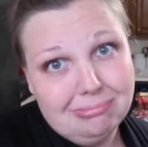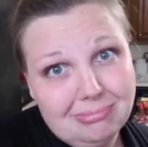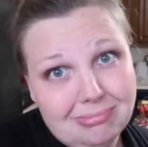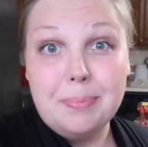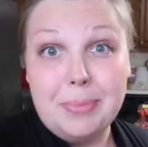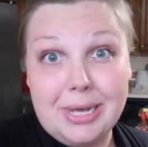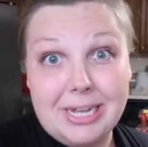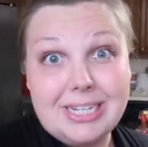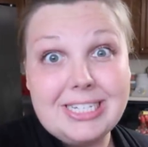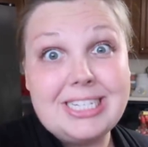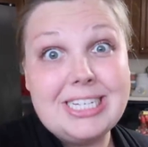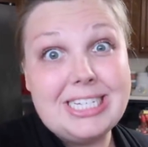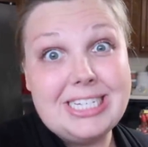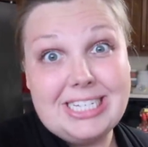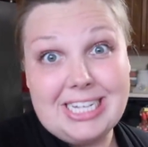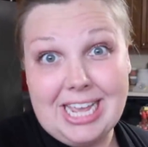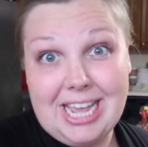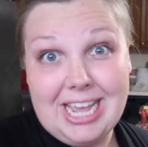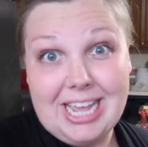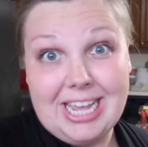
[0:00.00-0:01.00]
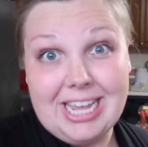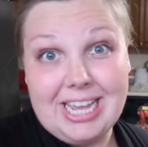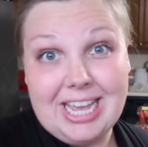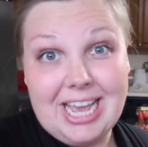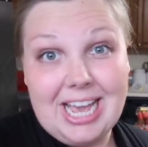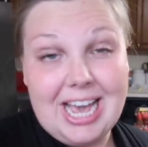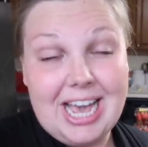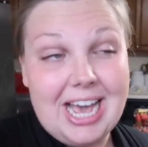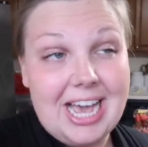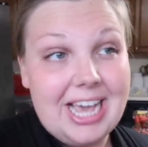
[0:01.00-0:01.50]
But
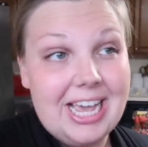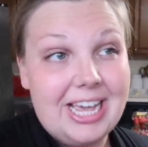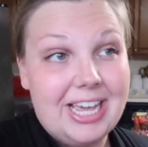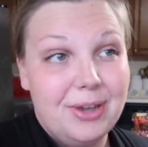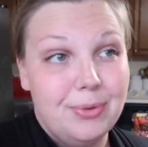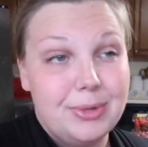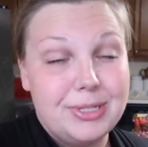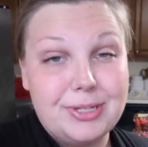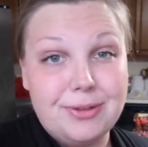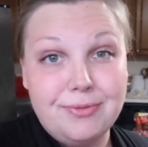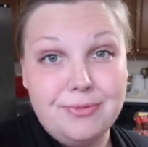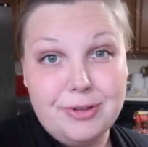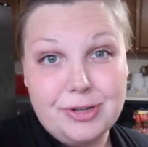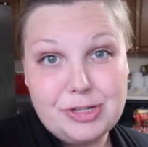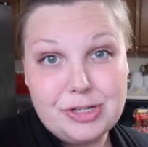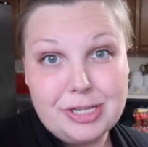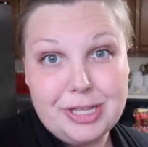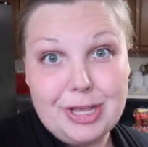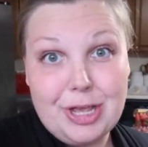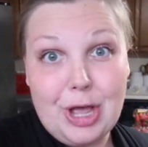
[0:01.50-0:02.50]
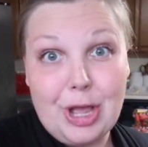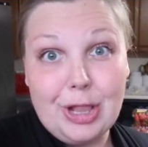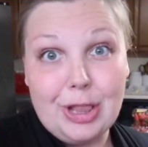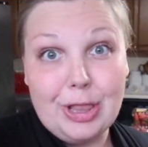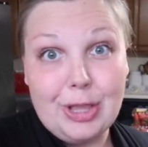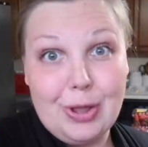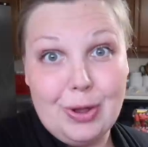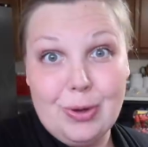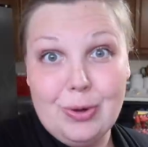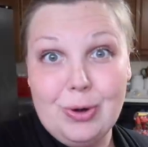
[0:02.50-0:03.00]
today I was officially
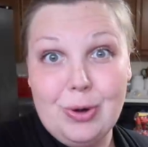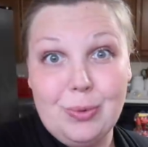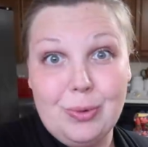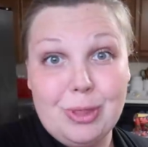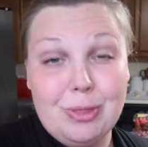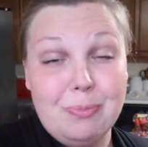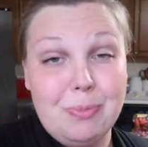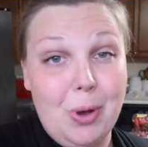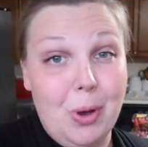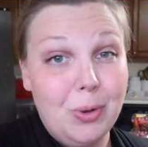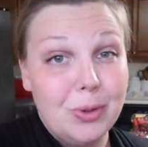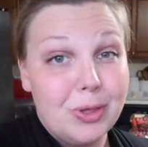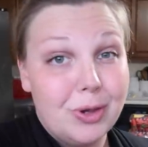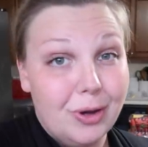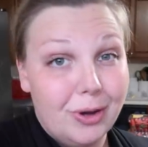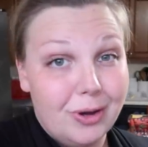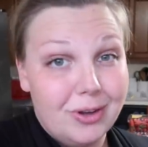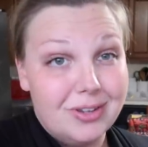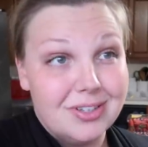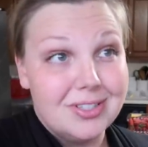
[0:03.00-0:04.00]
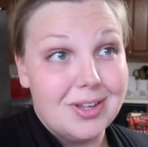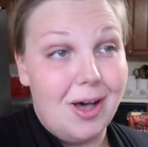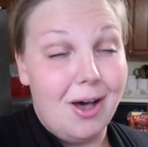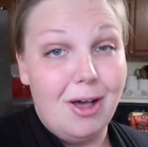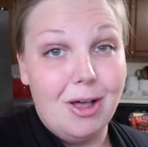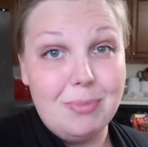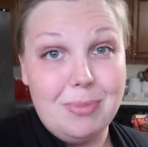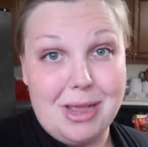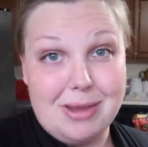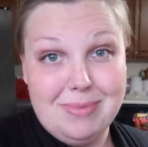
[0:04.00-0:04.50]
alone with both girls
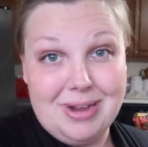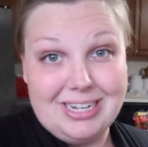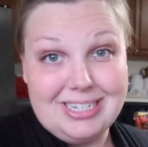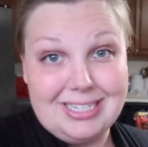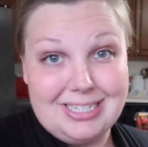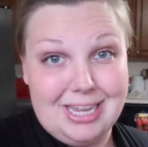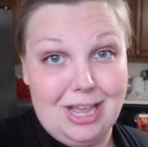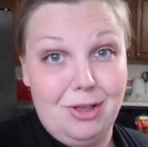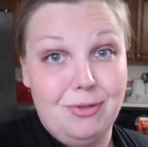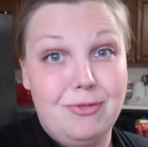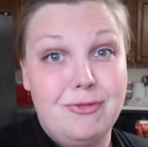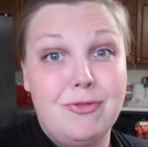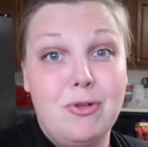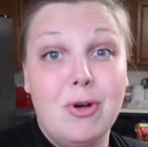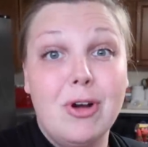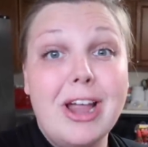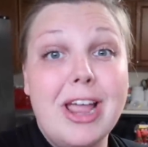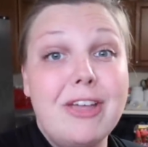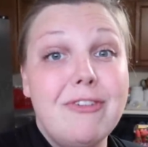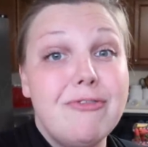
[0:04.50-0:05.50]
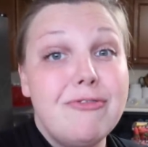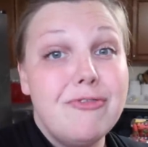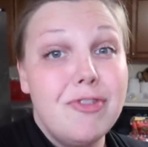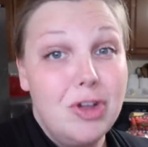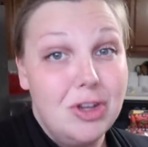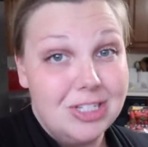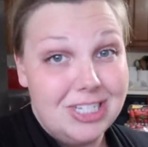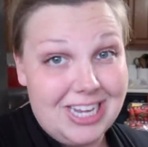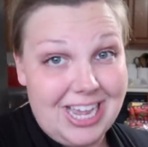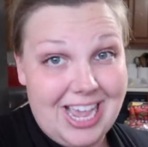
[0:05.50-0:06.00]
all by myself for a
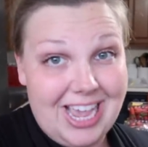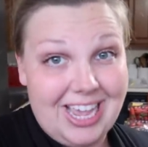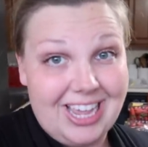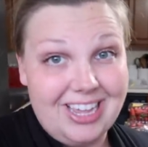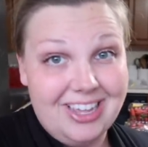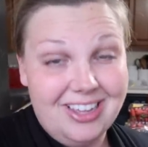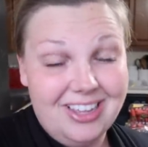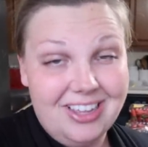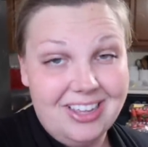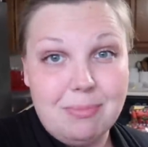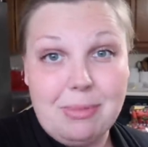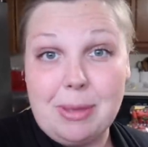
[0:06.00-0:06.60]
full day.